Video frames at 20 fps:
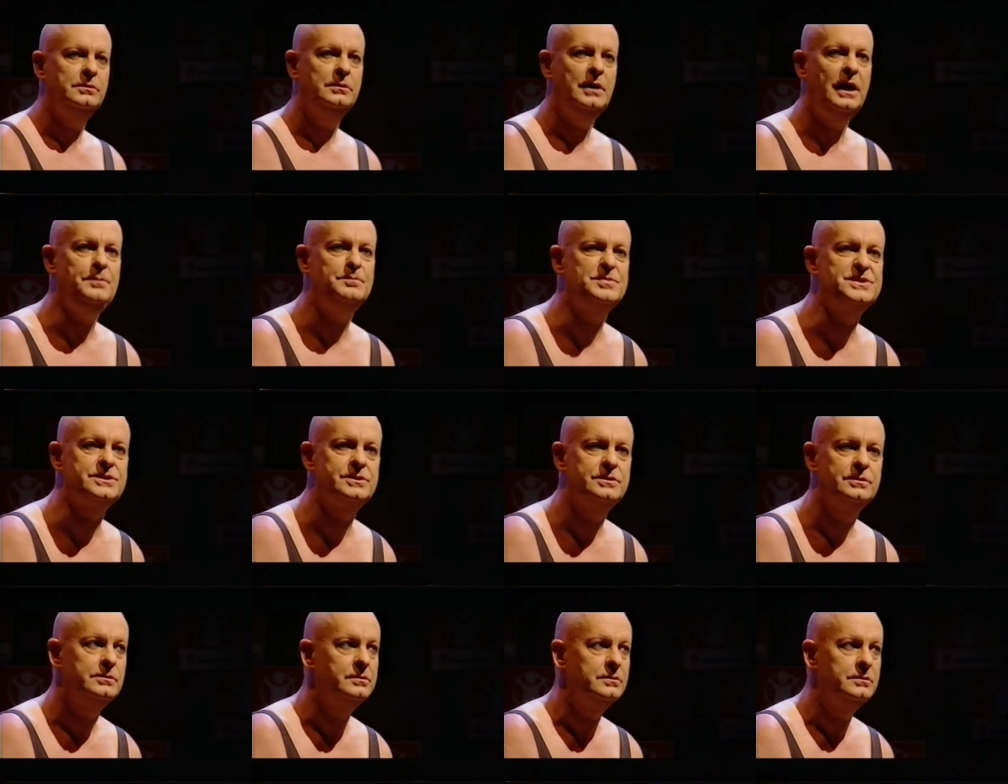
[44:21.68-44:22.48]
Hey, psst,
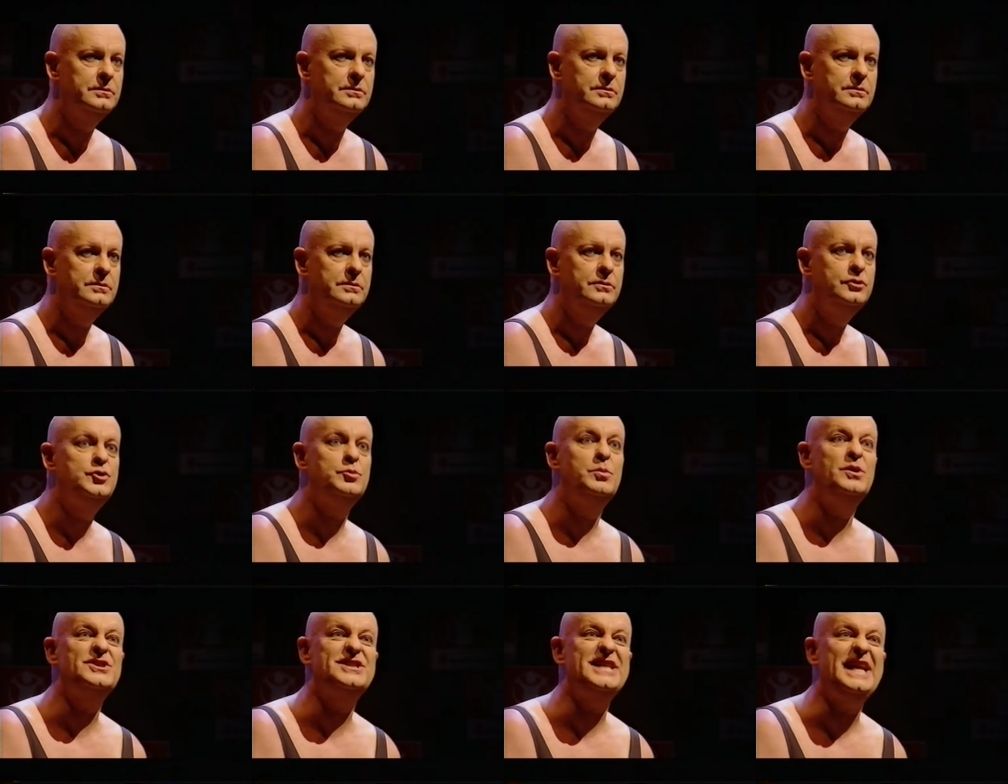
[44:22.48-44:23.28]
do
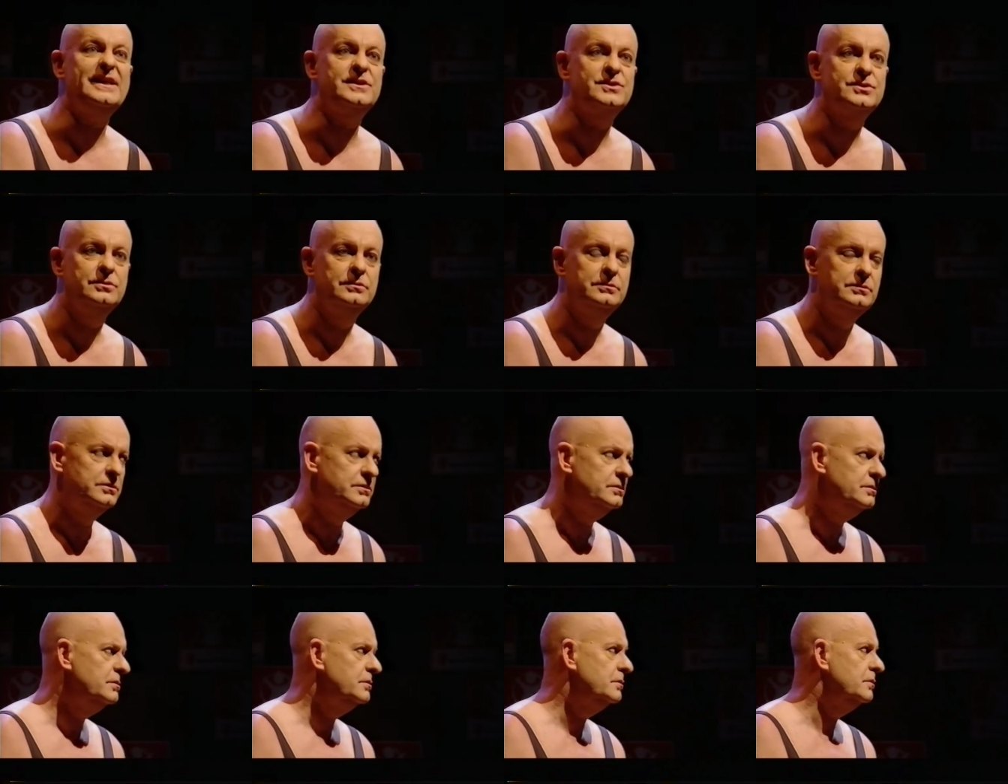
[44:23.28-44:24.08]
you want sex?
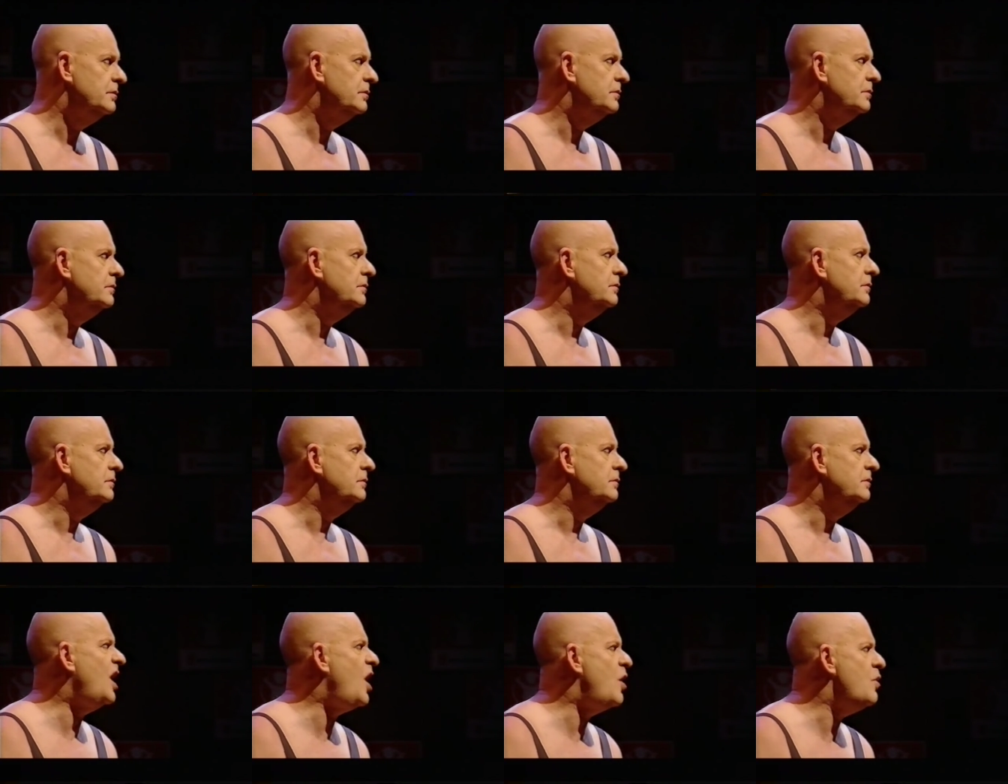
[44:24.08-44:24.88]

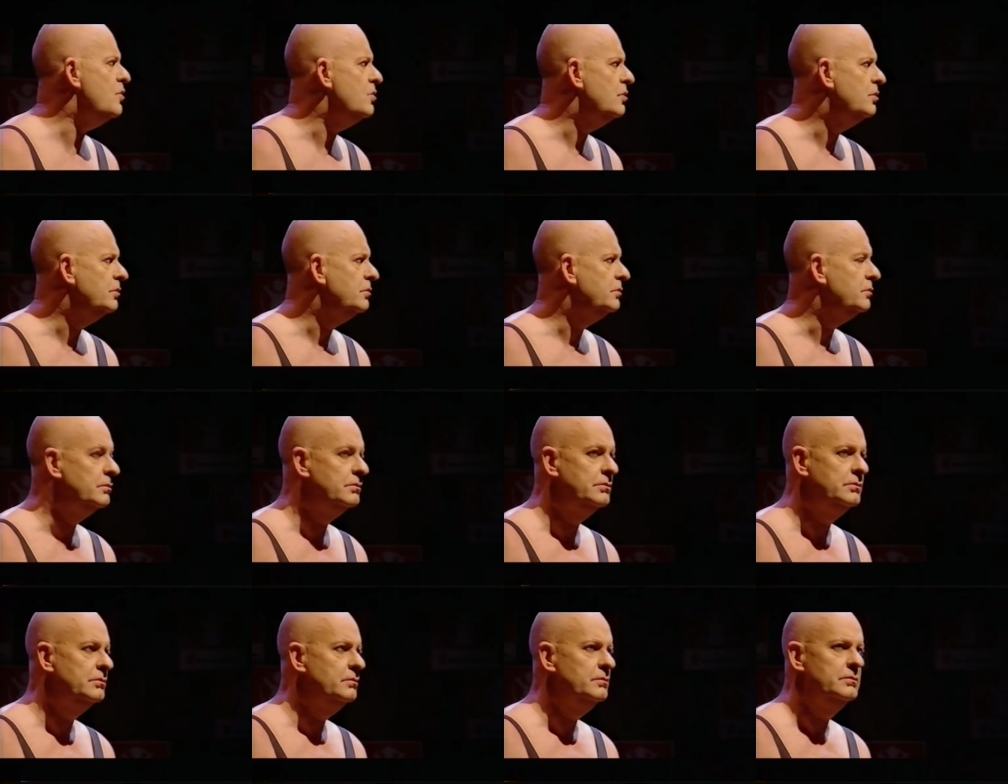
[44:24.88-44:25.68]
No.
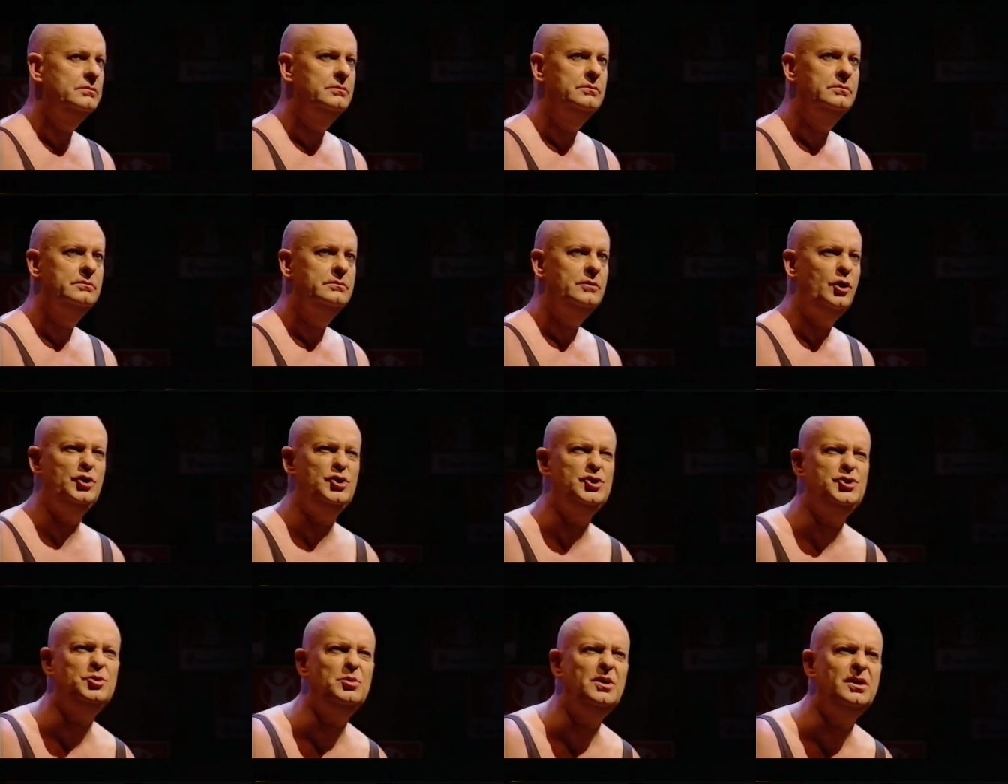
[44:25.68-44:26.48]
Are you
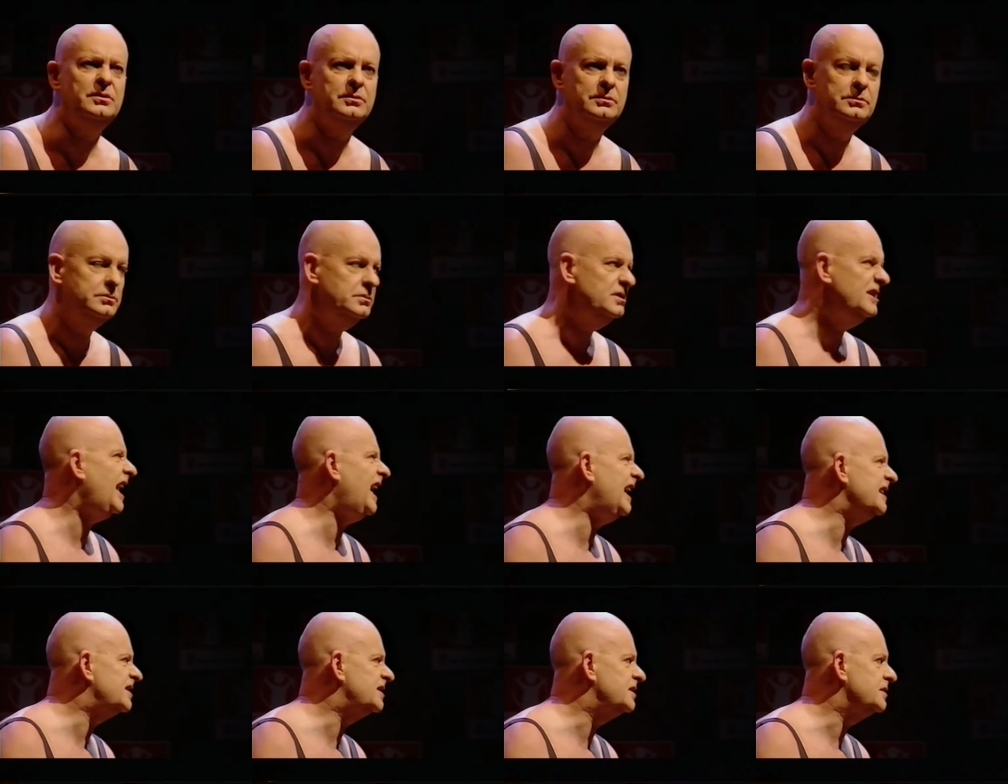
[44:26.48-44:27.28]
sure?
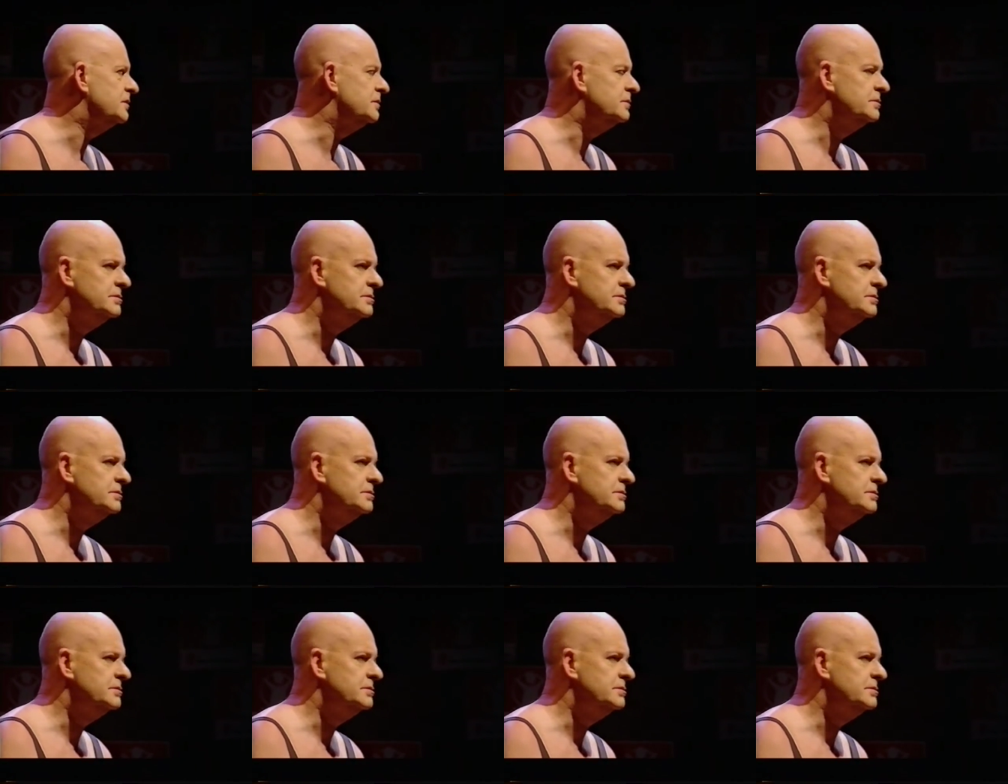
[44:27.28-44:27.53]
Yes.